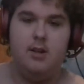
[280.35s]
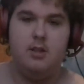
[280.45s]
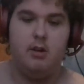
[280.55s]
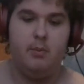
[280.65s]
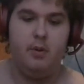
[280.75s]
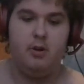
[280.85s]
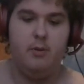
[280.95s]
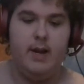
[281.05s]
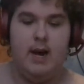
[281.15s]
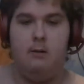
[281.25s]
stop the blood
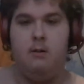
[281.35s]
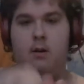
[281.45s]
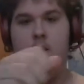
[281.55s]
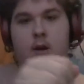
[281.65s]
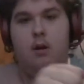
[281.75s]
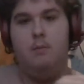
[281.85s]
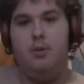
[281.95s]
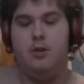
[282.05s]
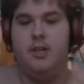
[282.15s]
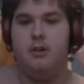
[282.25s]
coming out,
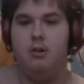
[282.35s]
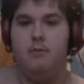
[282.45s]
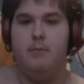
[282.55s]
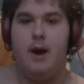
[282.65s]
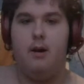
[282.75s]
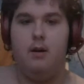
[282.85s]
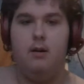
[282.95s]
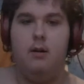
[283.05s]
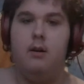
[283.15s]
puts his glove back on,